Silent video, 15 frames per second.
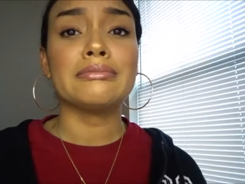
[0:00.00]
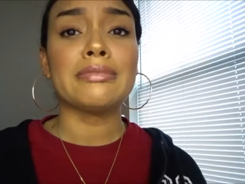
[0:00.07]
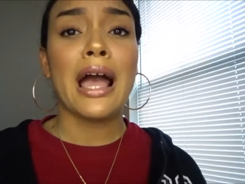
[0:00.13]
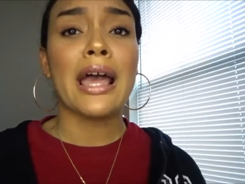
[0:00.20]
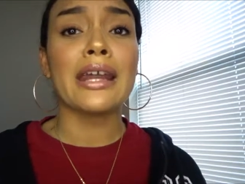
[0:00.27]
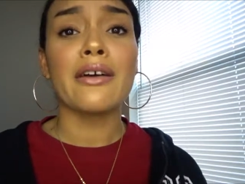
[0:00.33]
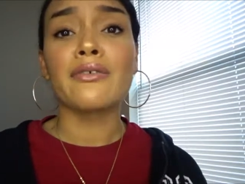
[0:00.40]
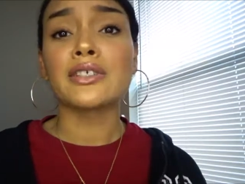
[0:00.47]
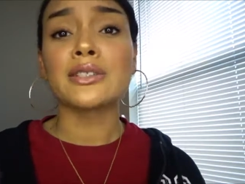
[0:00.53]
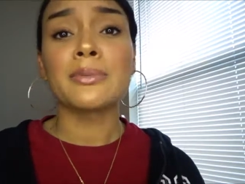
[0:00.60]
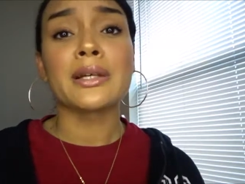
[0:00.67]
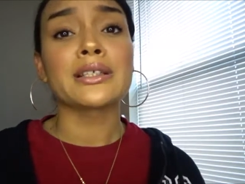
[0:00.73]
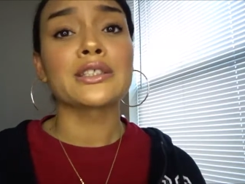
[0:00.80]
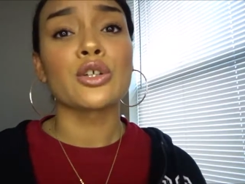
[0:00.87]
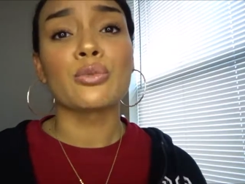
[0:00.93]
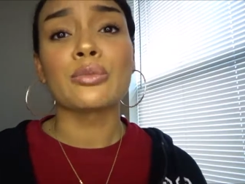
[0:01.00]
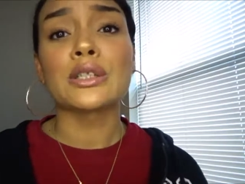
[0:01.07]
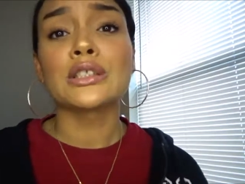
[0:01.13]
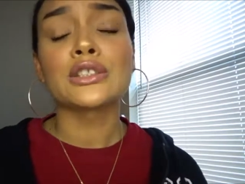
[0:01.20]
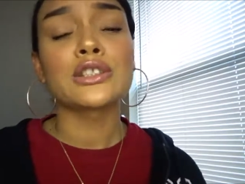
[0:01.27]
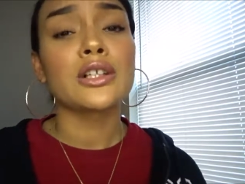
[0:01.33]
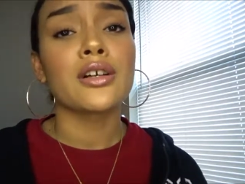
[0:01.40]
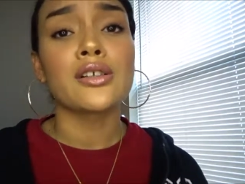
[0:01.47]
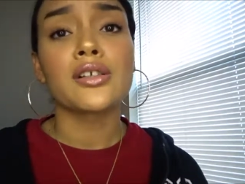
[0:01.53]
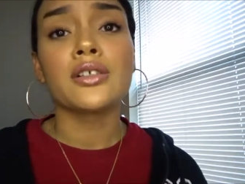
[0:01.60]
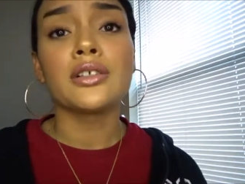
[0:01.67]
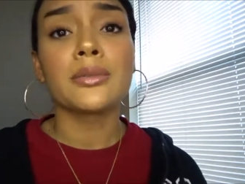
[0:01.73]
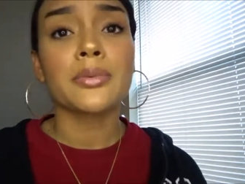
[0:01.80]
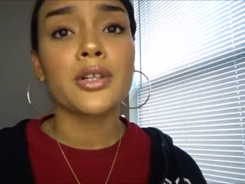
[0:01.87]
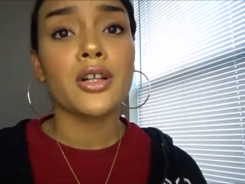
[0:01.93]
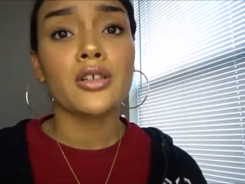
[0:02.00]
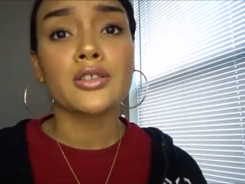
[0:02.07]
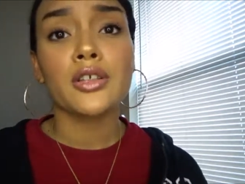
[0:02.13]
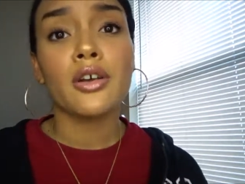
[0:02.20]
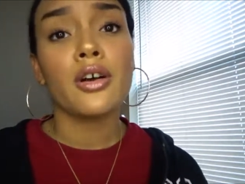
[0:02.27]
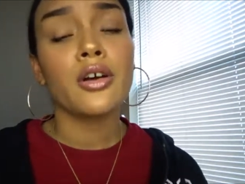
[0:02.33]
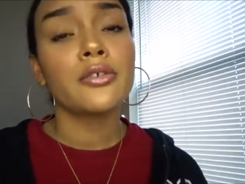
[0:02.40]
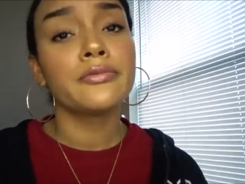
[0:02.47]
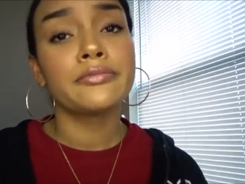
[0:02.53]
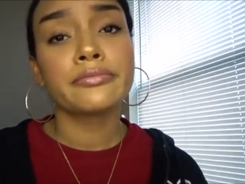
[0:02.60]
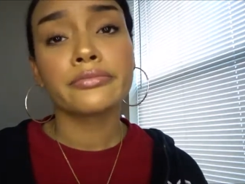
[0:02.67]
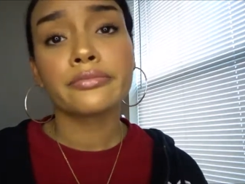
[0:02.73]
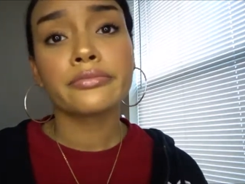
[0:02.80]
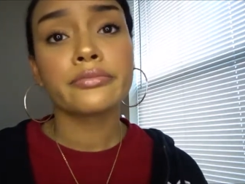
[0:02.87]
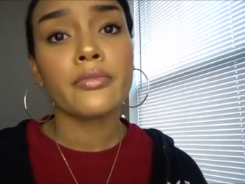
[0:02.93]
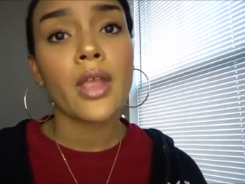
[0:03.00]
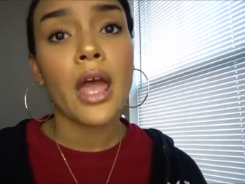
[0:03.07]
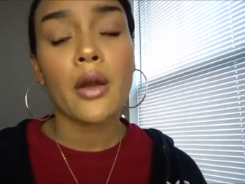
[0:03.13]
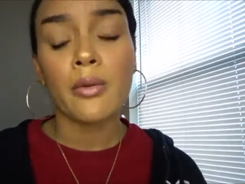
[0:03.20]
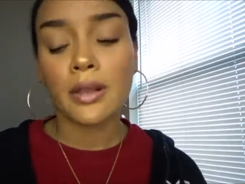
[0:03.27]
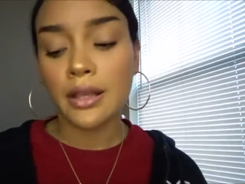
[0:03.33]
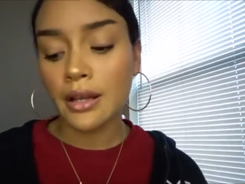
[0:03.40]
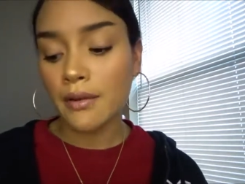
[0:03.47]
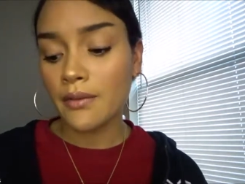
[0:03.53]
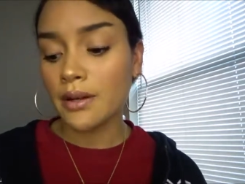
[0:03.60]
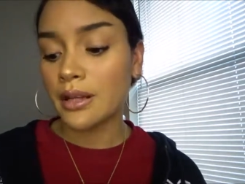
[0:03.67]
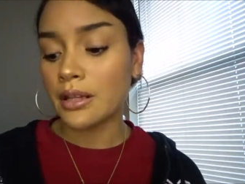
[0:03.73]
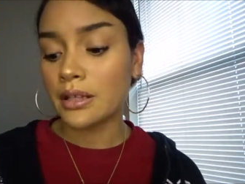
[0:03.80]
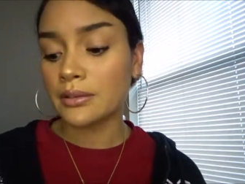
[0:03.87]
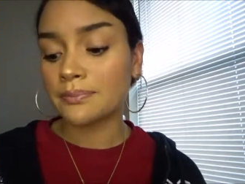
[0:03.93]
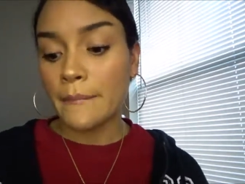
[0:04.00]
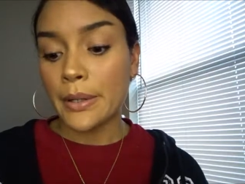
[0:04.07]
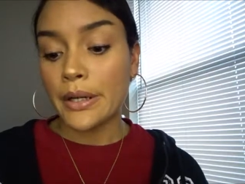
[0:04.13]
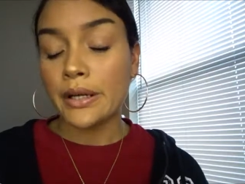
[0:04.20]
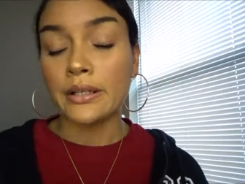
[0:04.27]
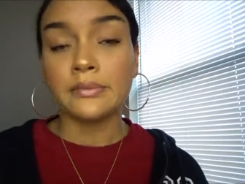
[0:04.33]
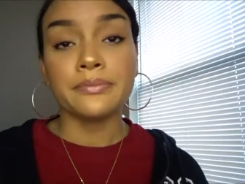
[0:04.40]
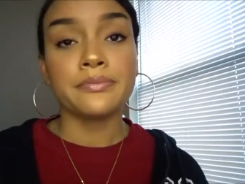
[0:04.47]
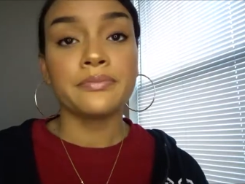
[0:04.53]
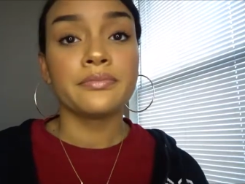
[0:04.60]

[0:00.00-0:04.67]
I never spent so much on a lip gloss y'all I really never did but